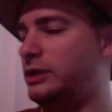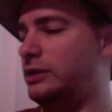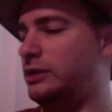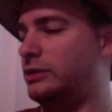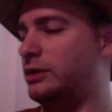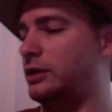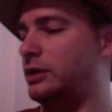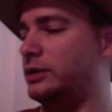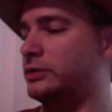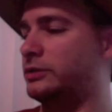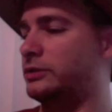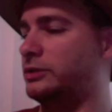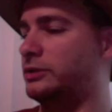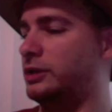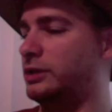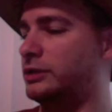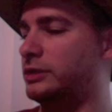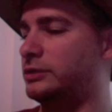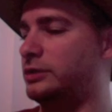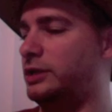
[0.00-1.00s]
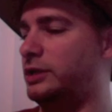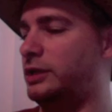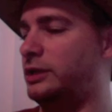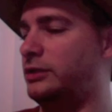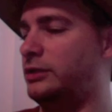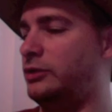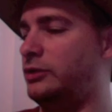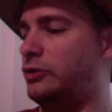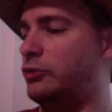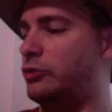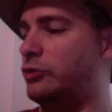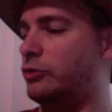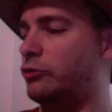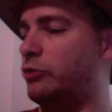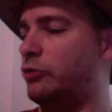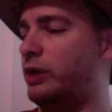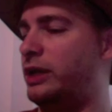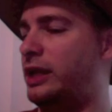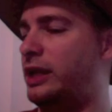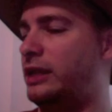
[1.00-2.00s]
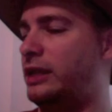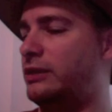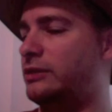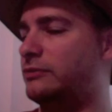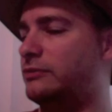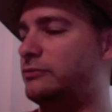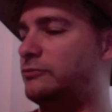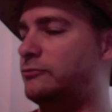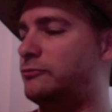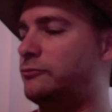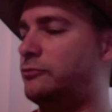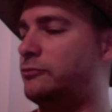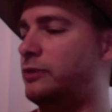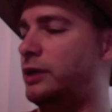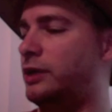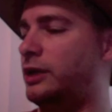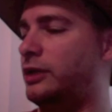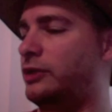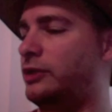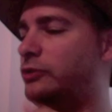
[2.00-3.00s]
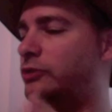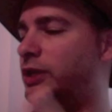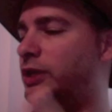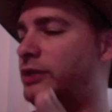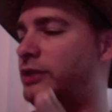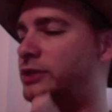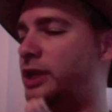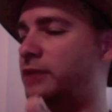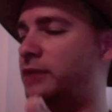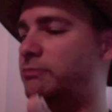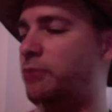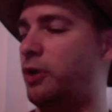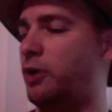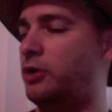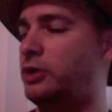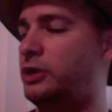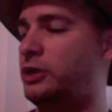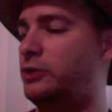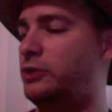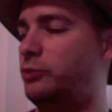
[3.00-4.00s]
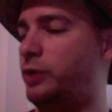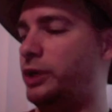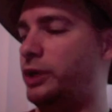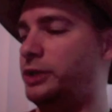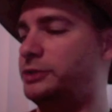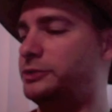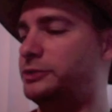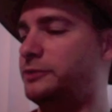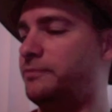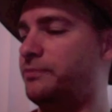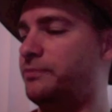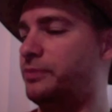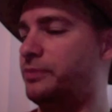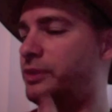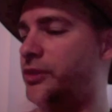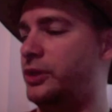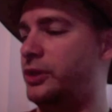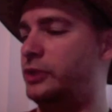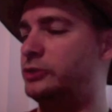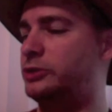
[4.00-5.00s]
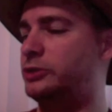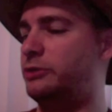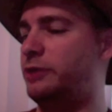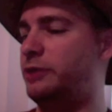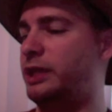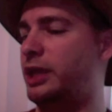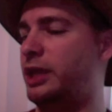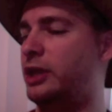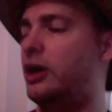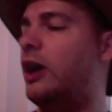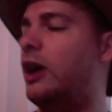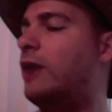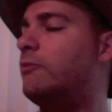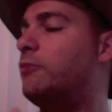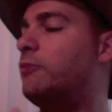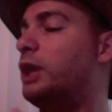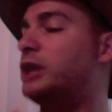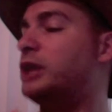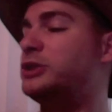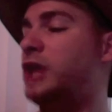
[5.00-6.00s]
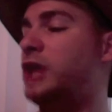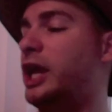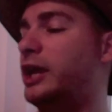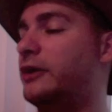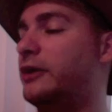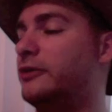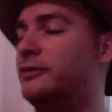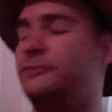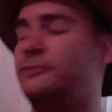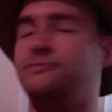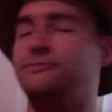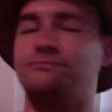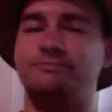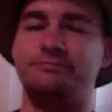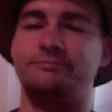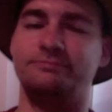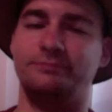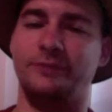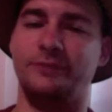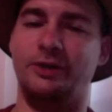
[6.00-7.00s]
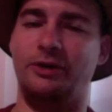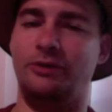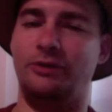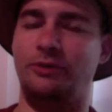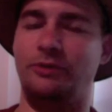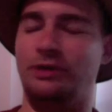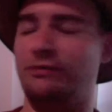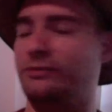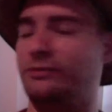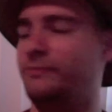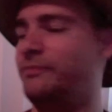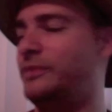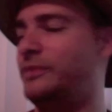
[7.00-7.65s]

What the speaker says: you can create, they take barley and wheat. They use it to make a complex ale. All right, whatever.